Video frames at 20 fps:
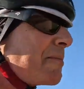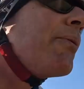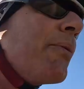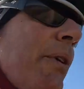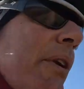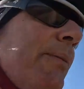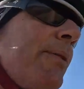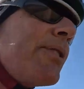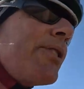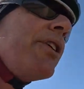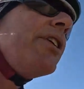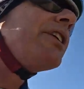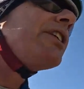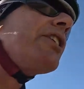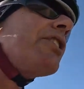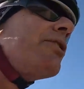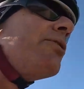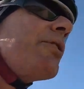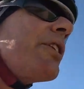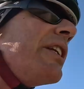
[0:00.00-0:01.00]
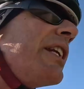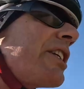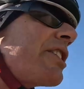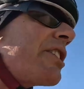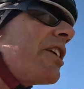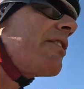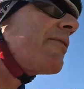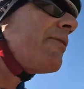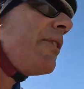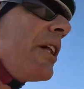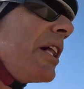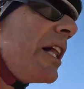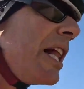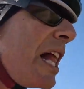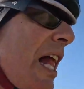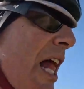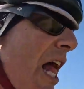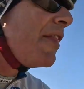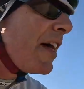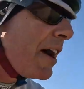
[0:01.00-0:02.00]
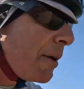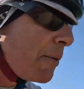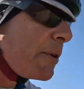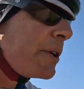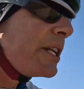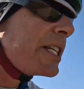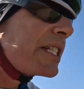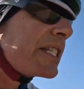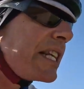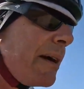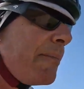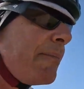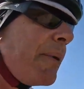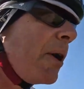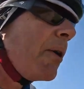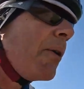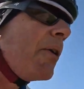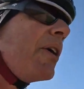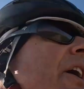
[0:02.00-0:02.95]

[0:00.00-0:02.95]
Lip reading: When I'm returning to do the next interval, that one is tempo.